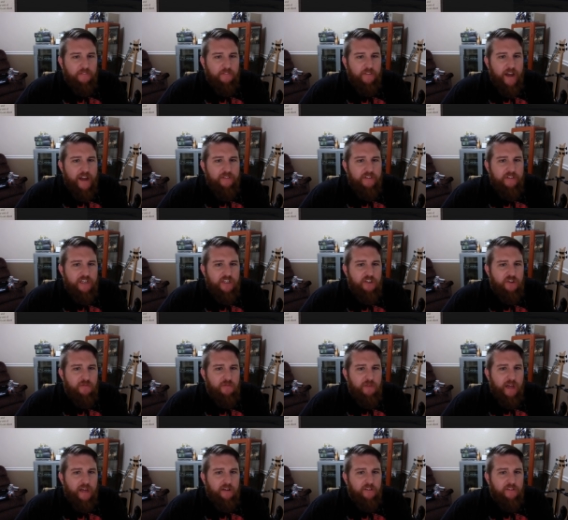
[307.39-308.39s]
five additional
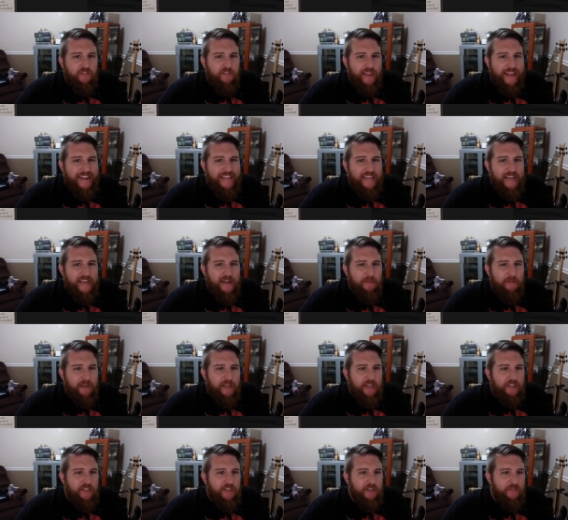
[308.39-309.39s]
models of any
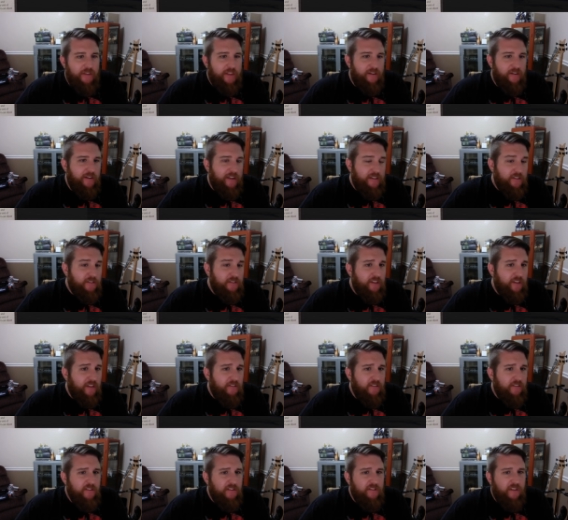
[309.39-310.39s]
combination of either
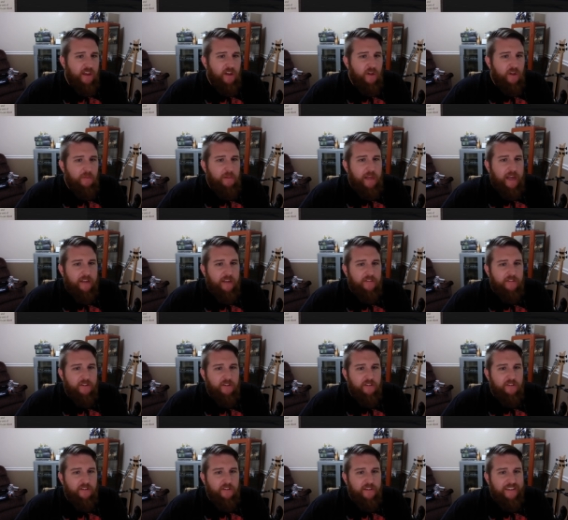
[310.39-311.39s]
Intercessors, Hellblasters,